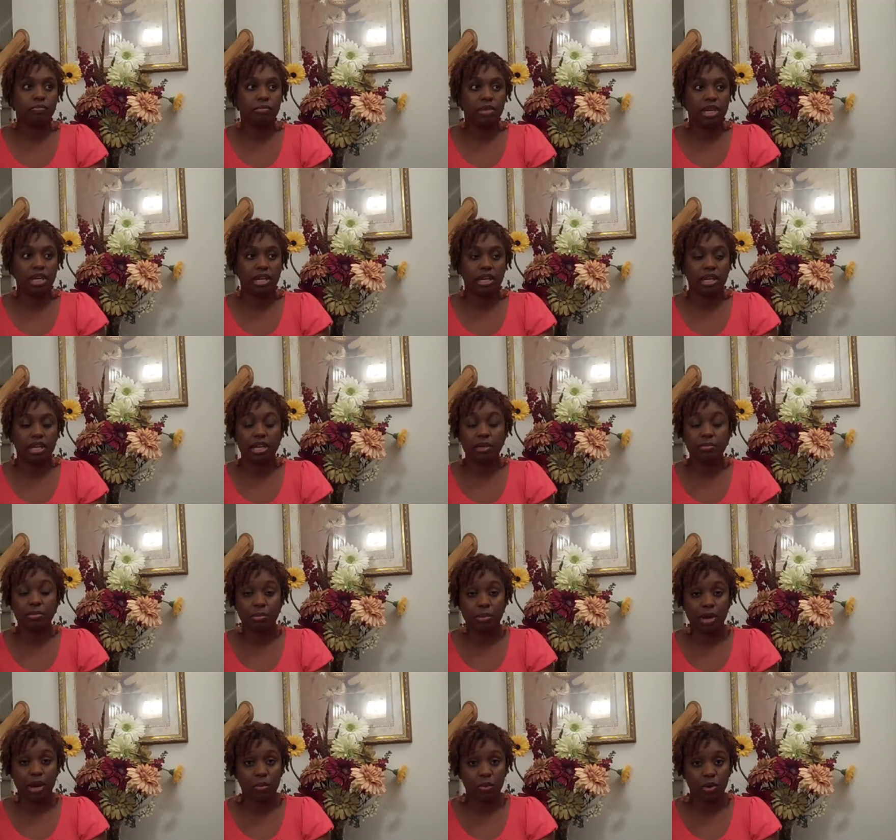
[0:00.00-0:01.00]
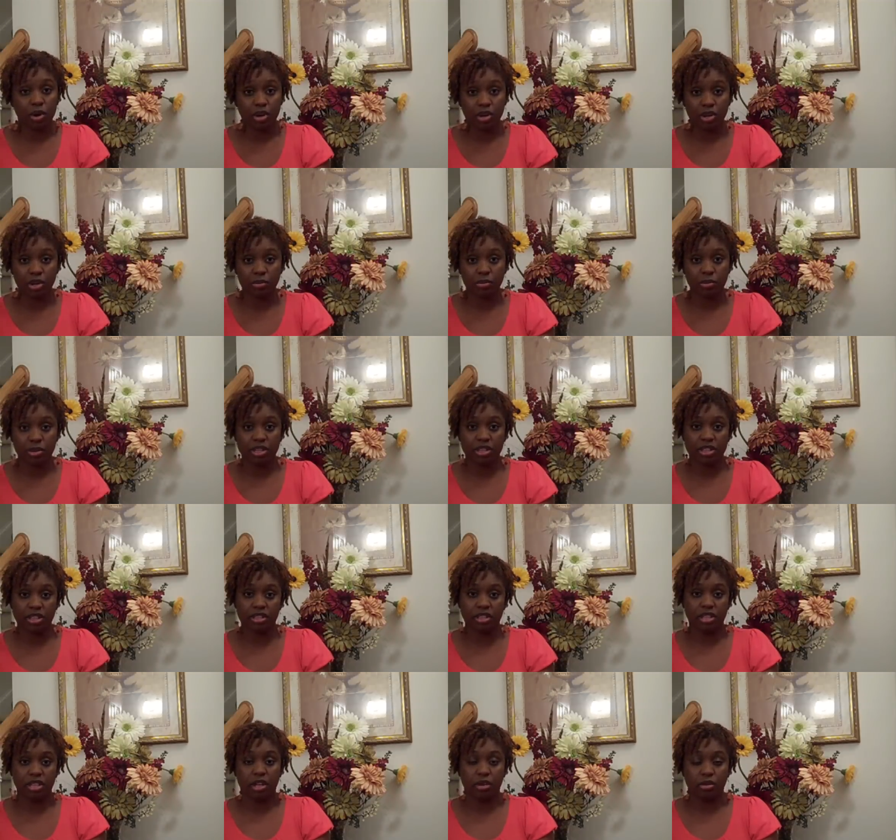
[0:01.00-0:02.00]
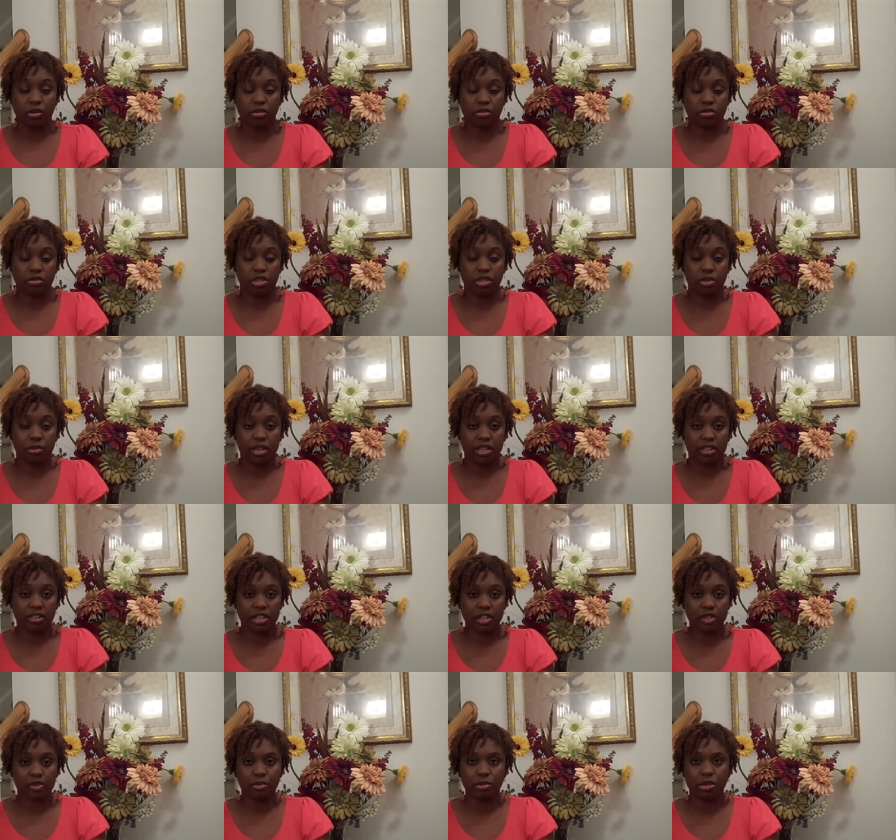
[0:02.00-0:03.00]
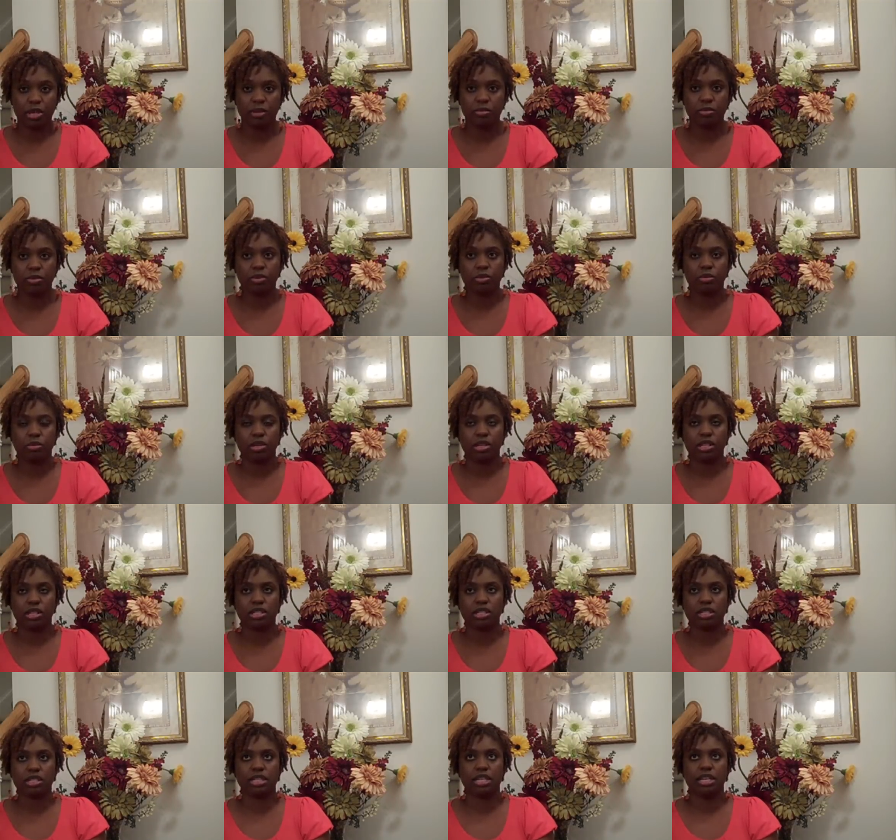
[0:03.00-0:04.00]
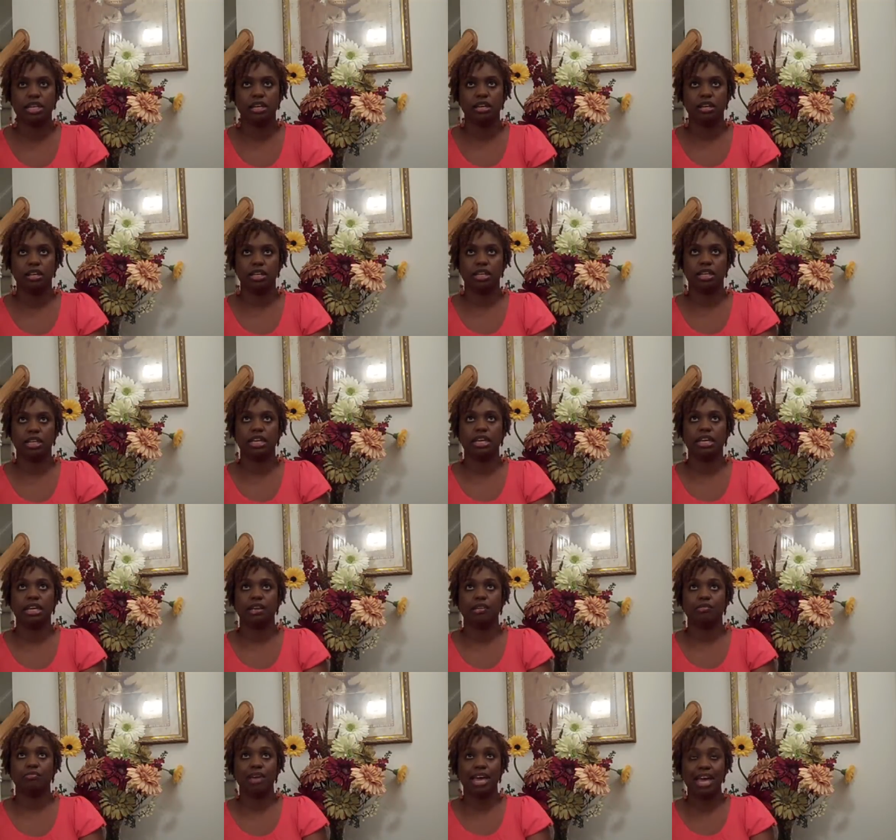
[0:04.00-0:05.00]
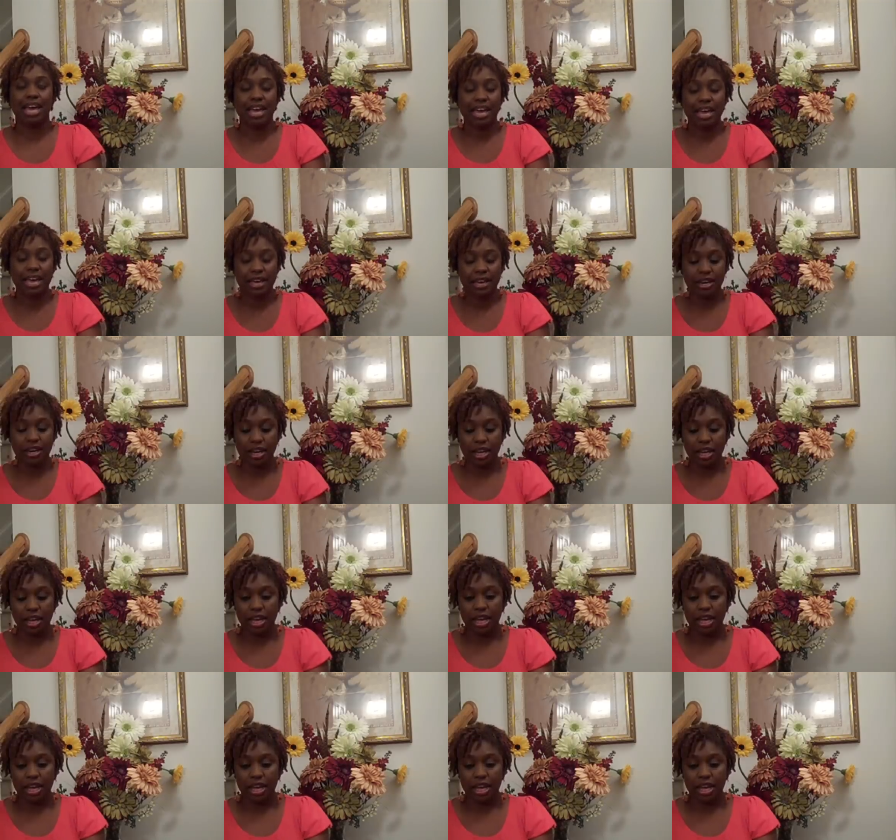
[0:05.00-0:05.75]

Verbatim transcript: me keeping my word with you know doing things for people was getting bad